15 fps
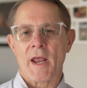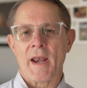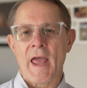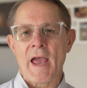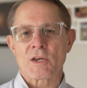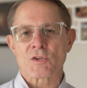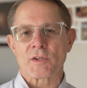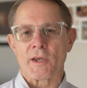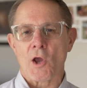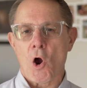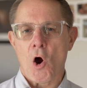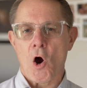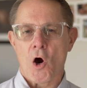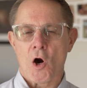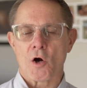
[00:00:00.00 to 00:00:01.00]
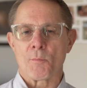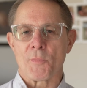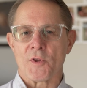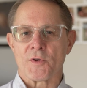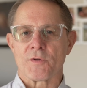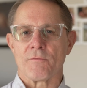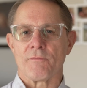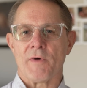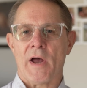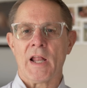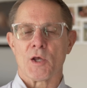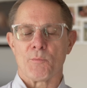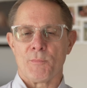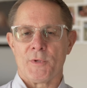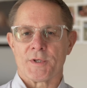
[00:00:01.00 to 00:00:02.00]
and actually harm the
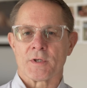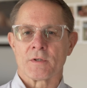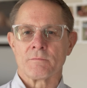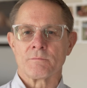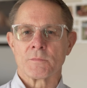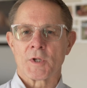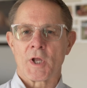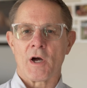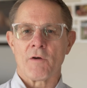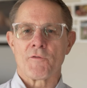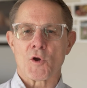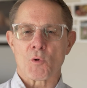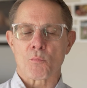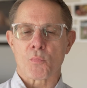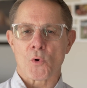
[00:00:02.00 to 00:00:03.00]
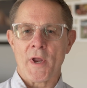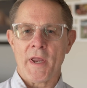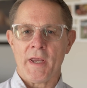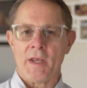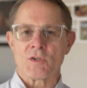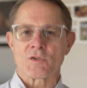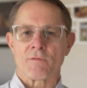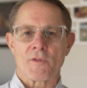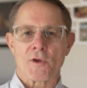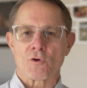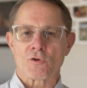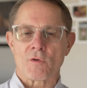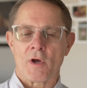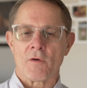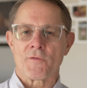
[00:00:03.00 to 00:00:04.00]
development of their brains, of
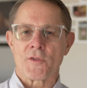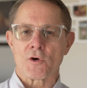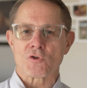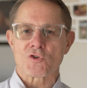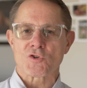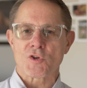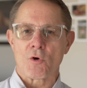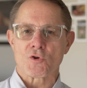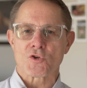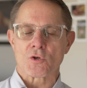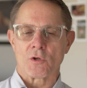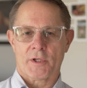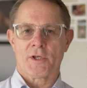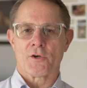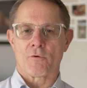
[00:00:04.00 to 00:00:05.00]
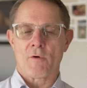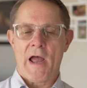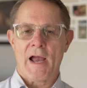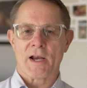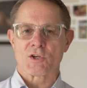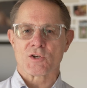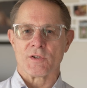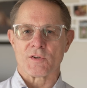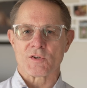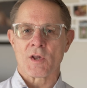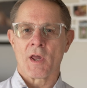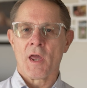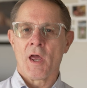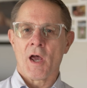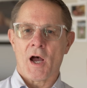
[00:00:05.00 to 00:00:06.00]
their social interactions,
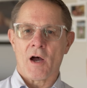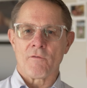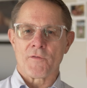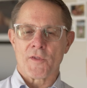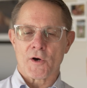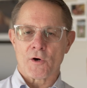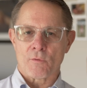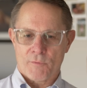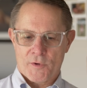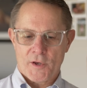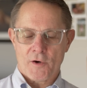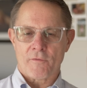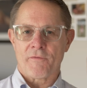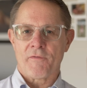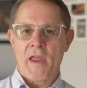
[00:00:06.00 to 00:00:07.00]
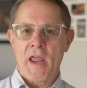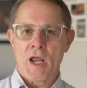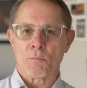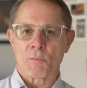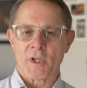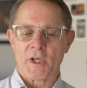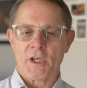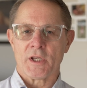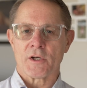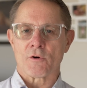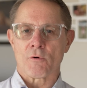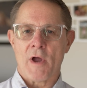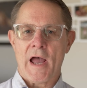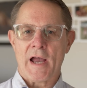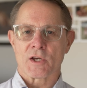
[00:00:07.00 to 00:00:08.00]
of their family
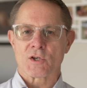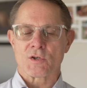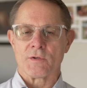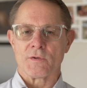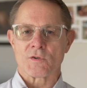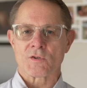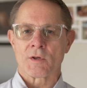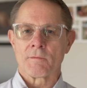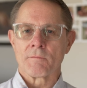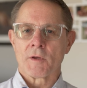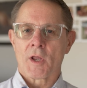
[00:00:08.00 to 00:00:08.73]
interactions,